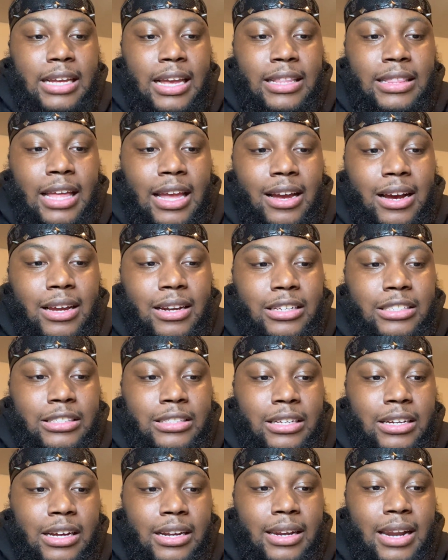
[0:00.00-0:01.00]
and they
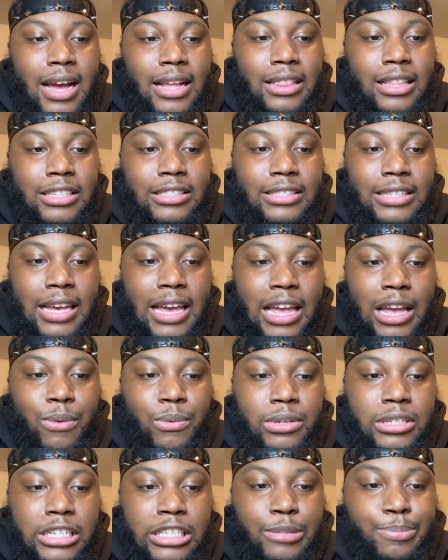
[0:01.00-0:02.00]
understood not the saying
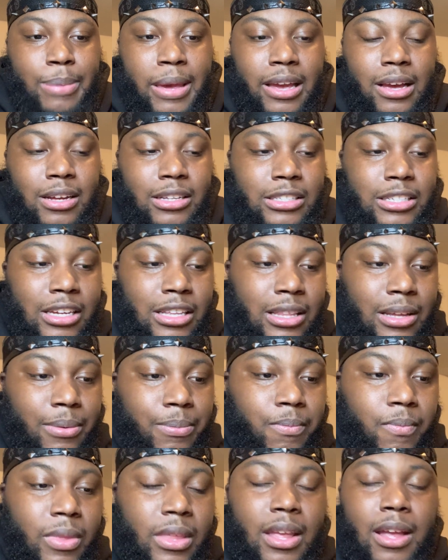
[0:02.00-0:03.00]
which he spake unto
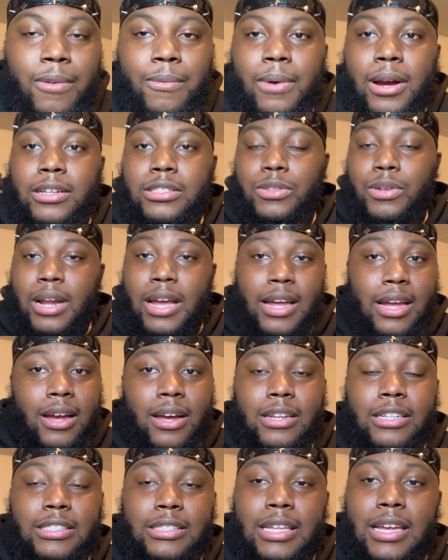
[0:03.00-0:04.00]
them. Right? So they ain't
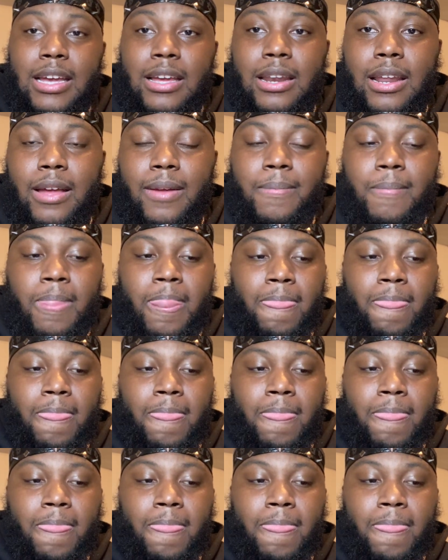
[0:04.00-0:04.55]
understand that.